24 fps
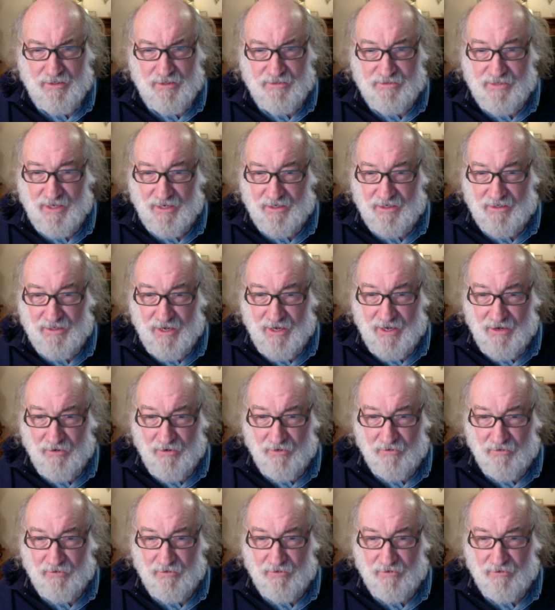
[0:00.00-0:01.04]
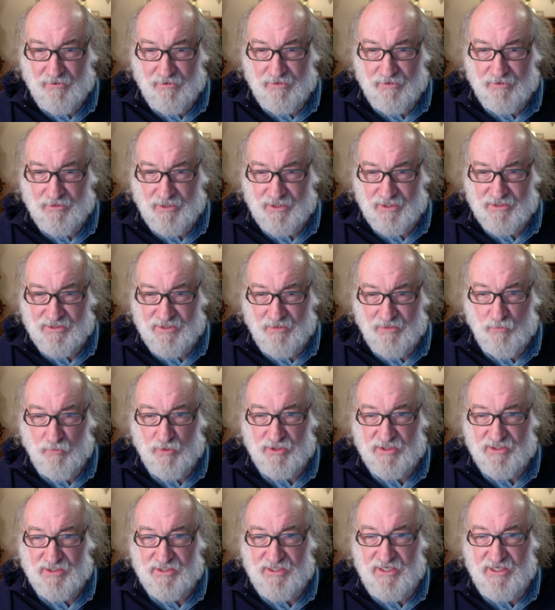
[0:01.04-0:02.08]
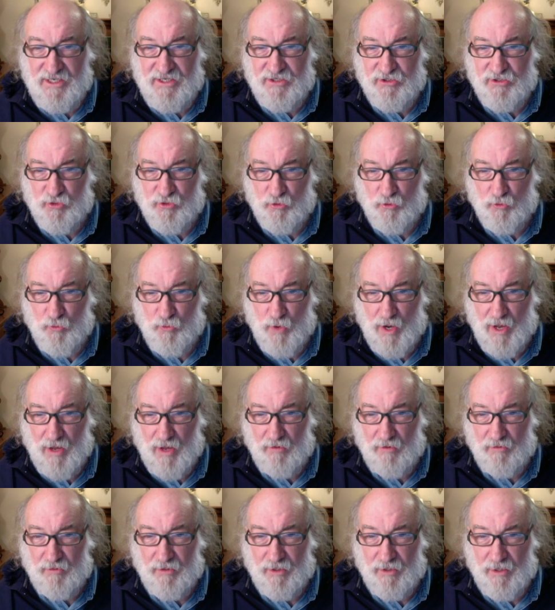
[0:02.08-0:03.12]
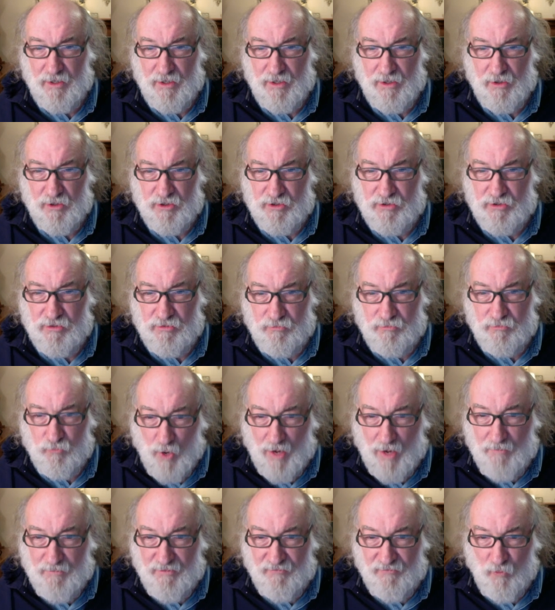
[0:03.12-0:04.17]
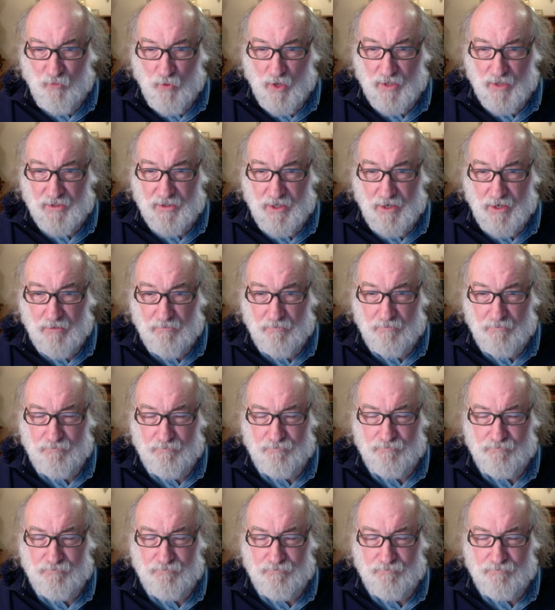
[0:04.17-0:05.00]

take care lest someone seize your crown right before I come.